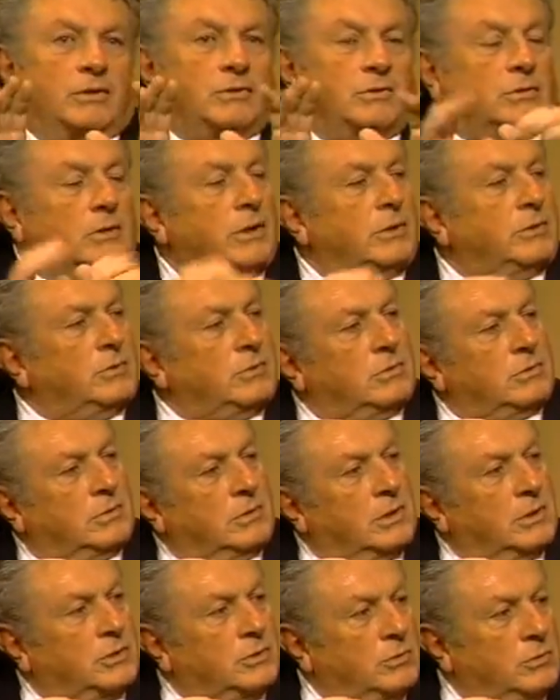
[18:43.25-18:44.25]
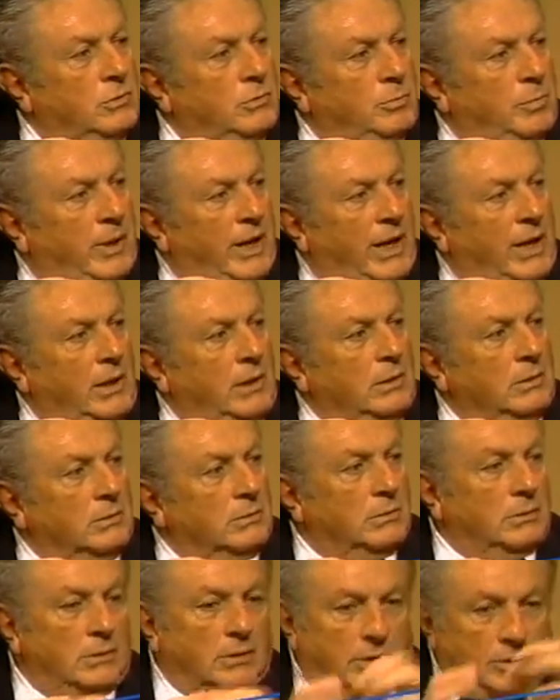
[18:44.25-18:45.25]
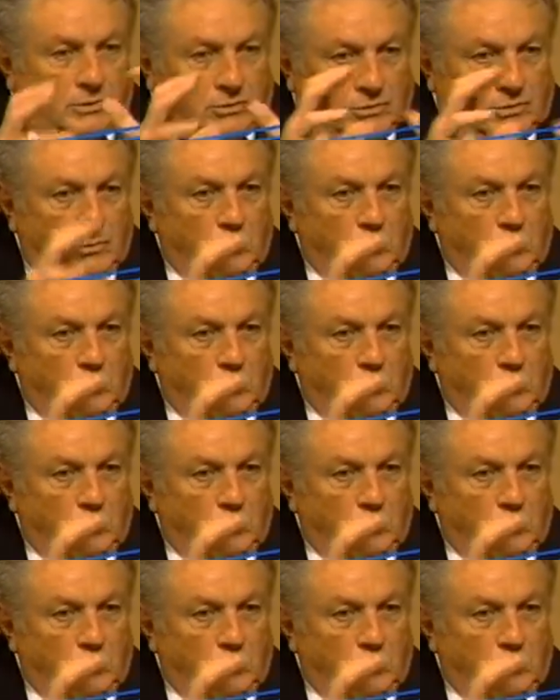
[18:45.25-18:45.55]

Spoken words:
let's do paint and let's